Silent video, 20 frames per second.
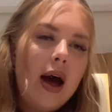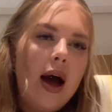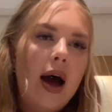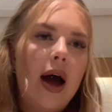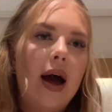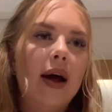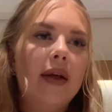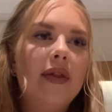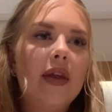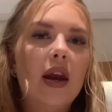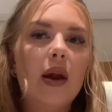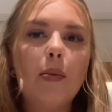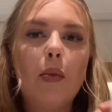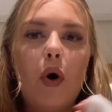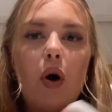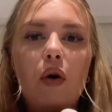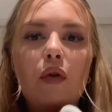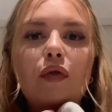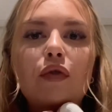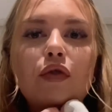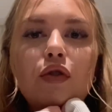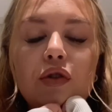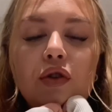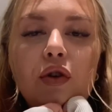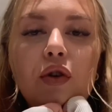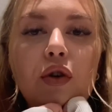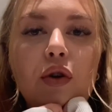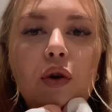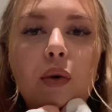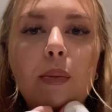And then I'm off
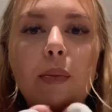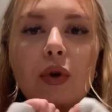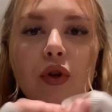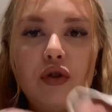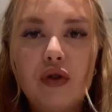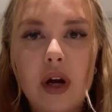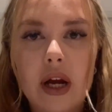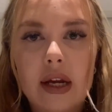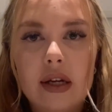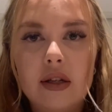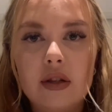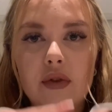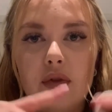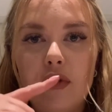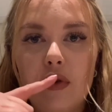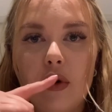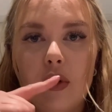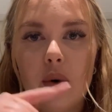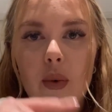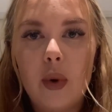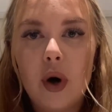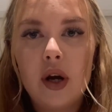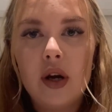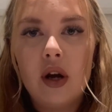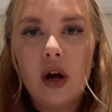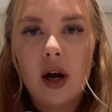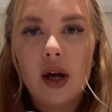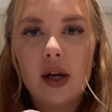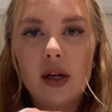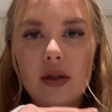to Madrid for one
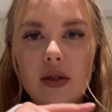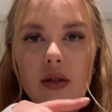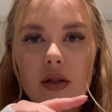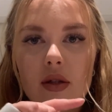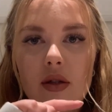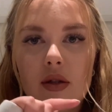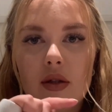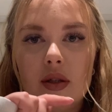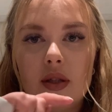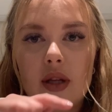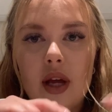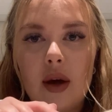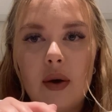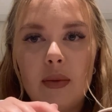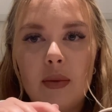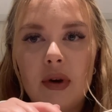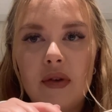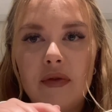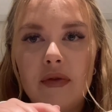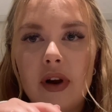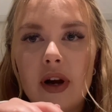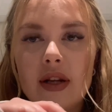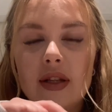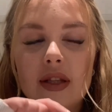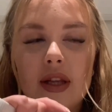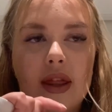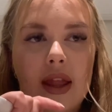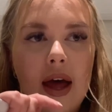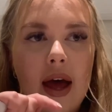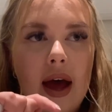night to stay with my friends
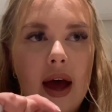in their